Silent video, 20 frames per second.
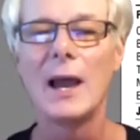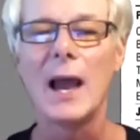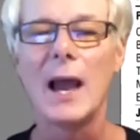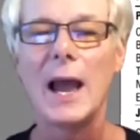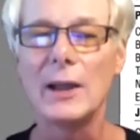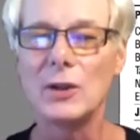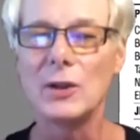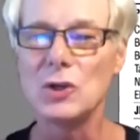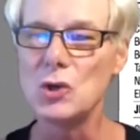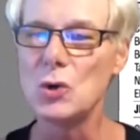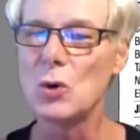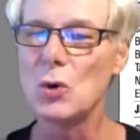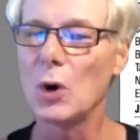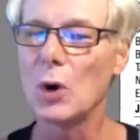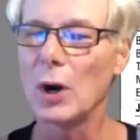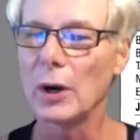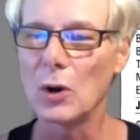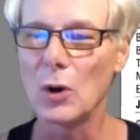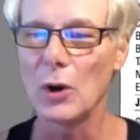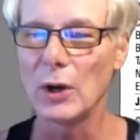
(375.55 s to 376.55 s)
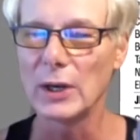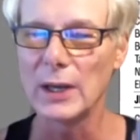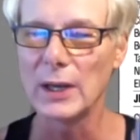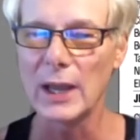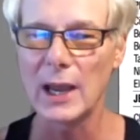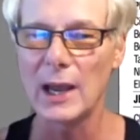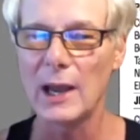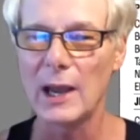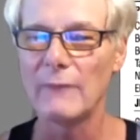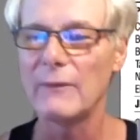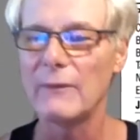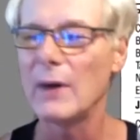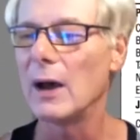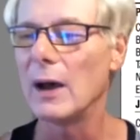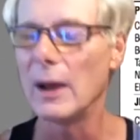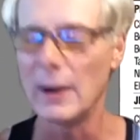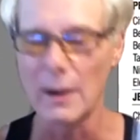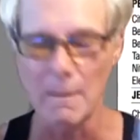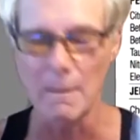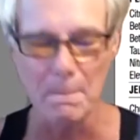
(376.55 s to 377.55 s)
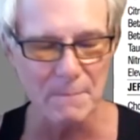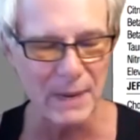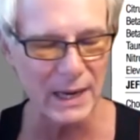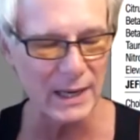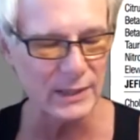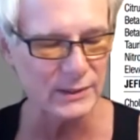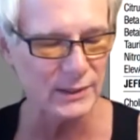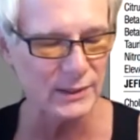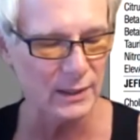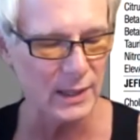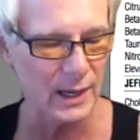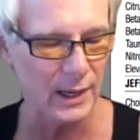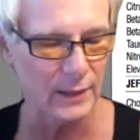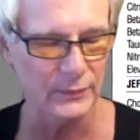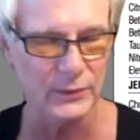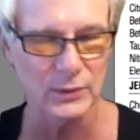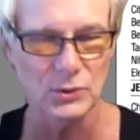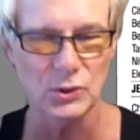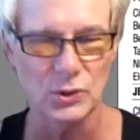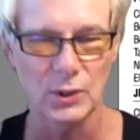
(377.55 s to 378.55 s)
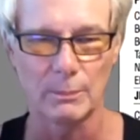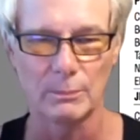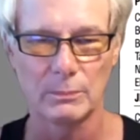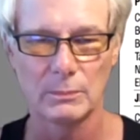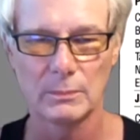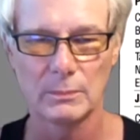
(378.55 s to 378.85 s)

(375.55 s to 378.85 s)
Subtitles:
and you are going to have an amazing day at the gym.